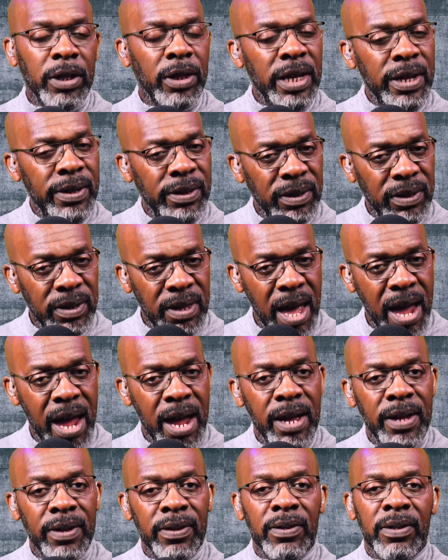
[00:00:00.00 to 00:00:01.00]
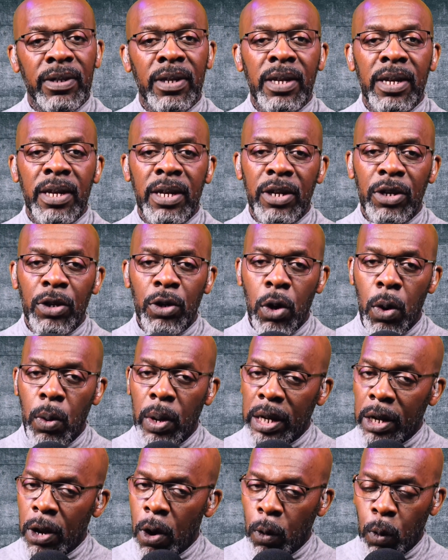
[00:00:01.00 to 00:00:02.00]
These things go a
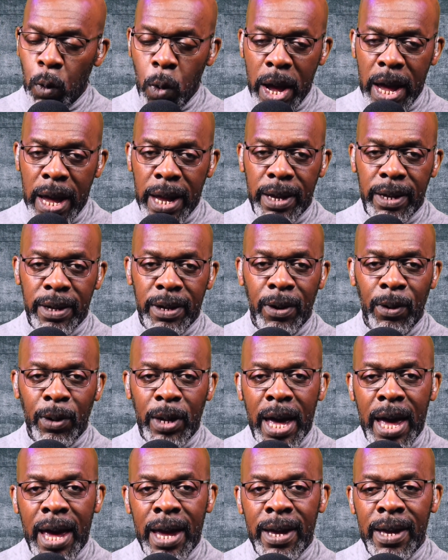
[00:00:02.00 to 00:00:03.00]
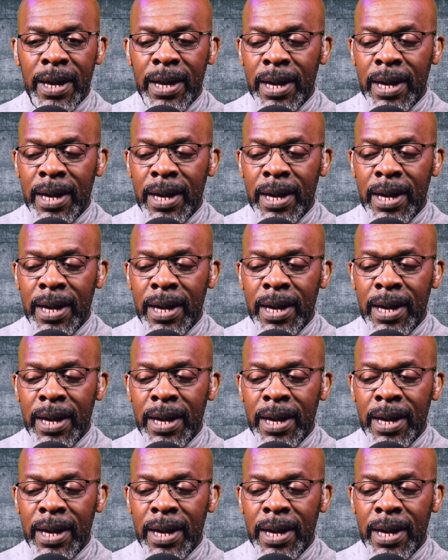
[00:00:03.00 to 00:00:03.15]
long way, okay?